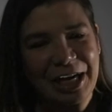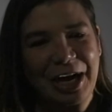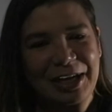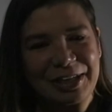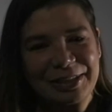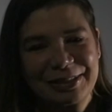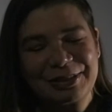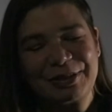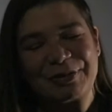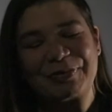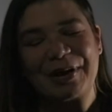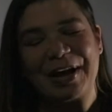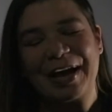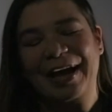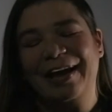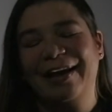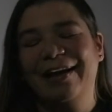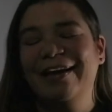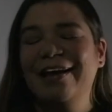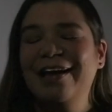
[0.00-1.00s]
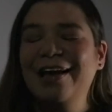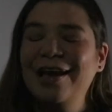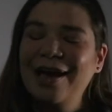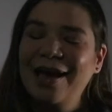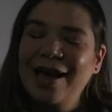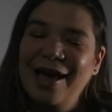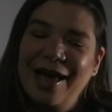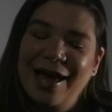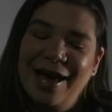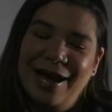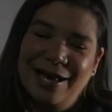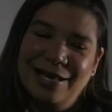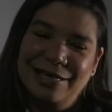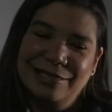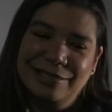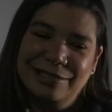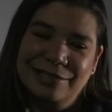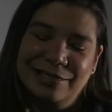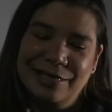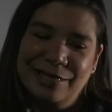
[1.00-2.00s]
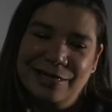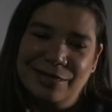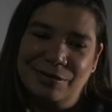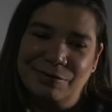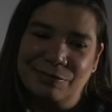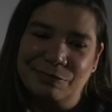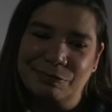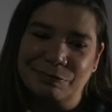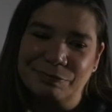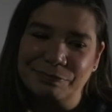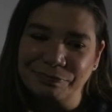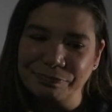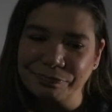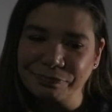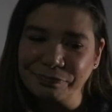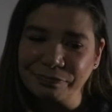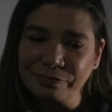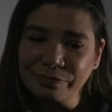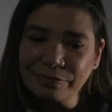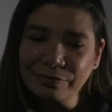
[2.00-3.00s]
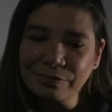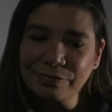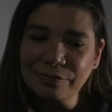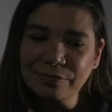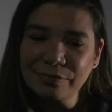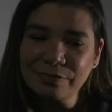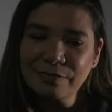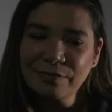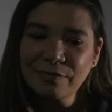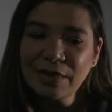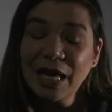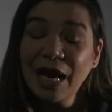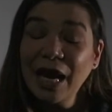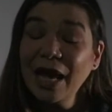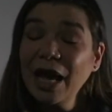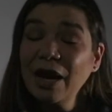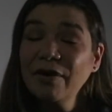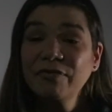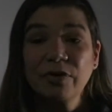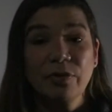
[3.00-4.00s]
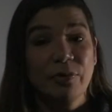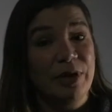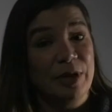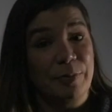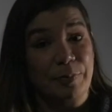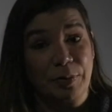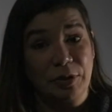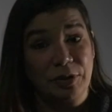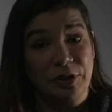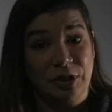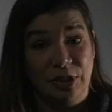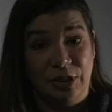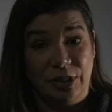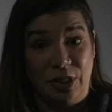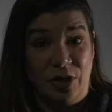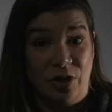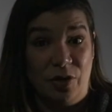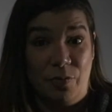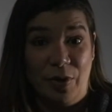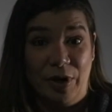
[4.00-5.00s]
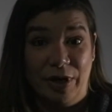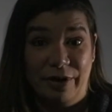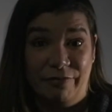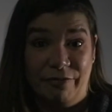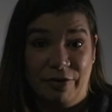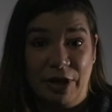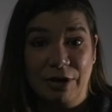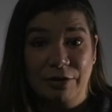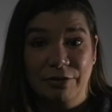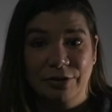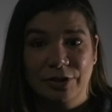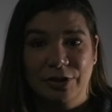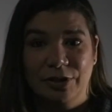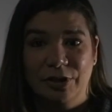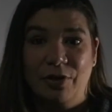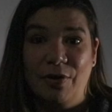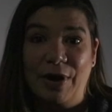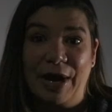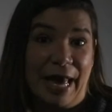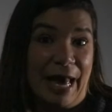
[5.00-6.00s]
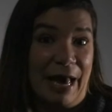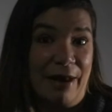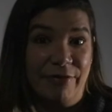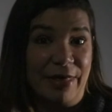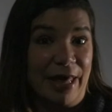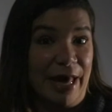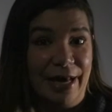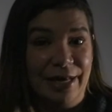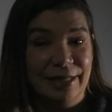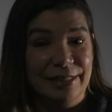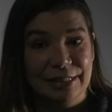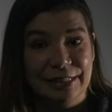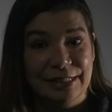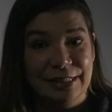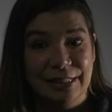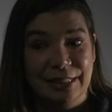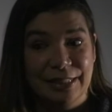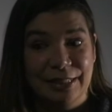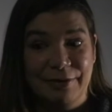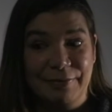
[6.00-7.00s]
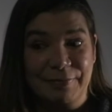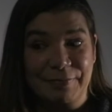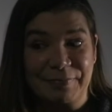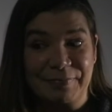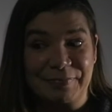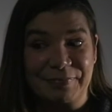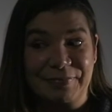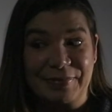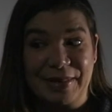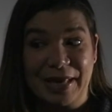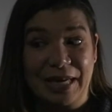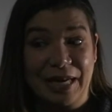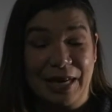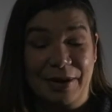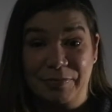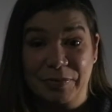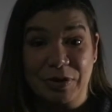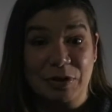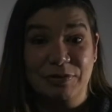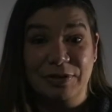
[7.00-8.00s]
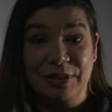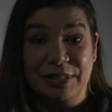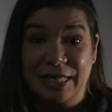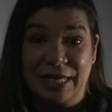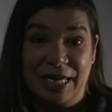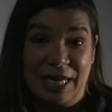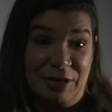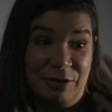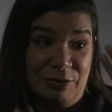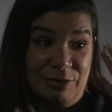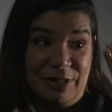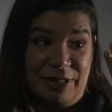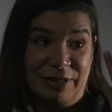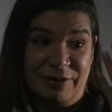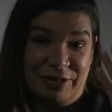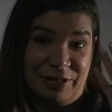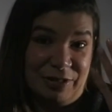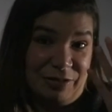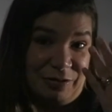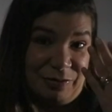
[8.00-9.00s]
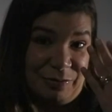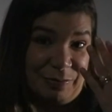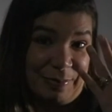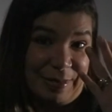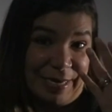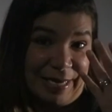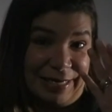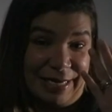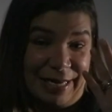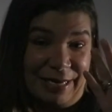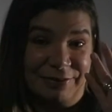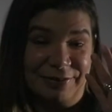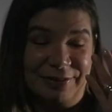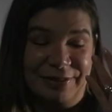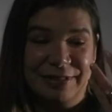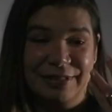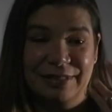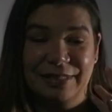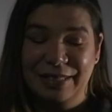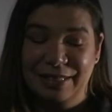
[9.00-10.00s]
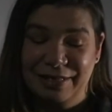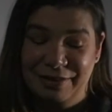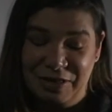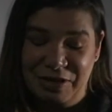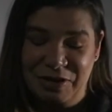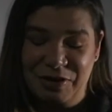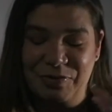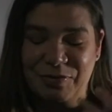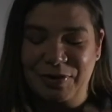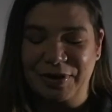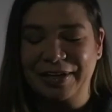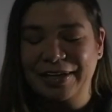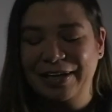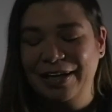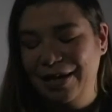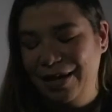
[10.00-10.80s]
tossed away, and um, I have already purchased a new one of those, so I have that, um, and I'm using it. I used it to do my nails, the, the new one.